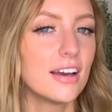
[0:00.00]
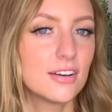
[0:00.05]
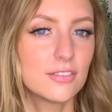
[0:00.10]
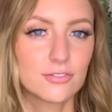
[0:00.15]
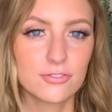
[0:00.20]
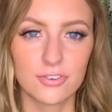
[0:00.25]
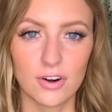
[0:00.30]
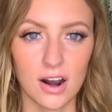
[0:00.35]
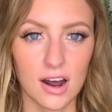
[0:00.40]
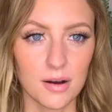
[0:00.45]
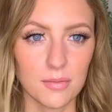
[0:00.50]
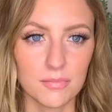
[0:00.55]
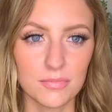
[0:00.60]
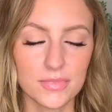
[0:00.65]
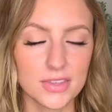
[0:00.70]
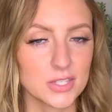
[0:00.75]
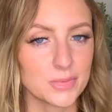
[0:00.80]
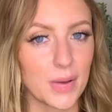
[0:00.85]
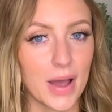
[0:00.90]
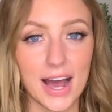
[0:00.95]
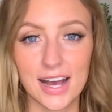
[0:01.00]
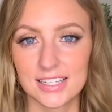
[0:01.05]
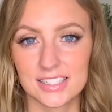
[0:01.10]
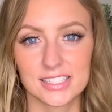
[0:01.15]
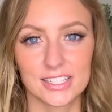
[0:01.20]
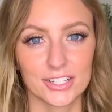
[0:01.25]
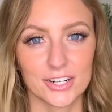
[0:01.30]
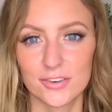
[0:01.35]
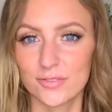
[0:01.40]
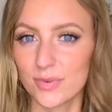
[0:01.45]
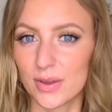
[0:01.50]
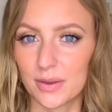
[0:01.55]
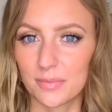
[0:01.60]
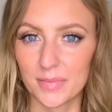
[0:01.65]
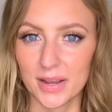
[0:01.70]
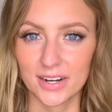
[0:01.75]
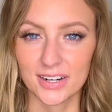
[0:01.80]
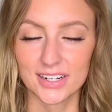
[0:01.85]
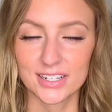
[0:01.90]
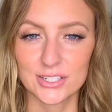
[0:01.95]
from this past year of being
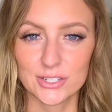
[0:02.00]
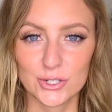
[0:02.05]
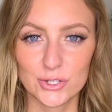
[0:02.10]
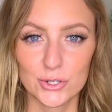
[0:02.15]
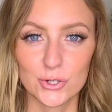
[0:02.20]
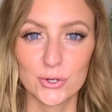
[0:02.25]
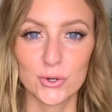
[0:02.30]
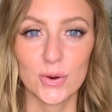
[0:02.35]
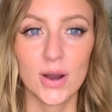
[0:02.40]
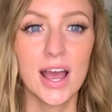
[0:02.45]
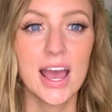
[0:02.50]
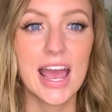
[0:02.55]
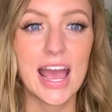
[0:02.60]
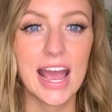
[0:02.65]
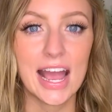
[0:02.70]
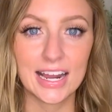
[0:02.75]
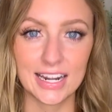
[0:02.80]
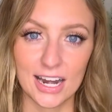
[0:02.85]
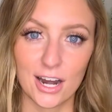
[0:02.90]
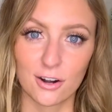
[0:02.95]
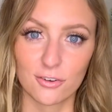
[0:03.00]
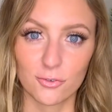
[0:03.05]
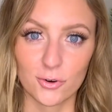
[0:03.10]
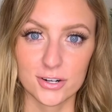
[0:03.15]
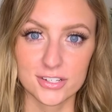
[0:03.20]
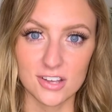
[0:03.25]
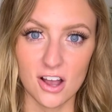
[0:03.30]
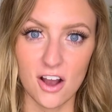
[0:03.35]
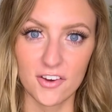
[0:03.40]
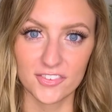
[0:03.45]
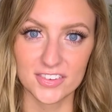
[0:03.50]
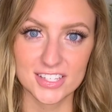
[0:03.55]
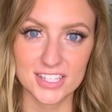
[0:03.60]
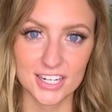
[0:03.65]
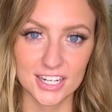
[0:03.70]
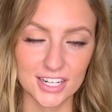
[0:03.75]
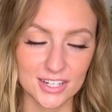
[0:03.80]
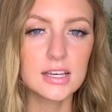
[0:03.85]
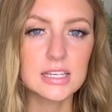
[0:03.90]
married to an Air Force officer.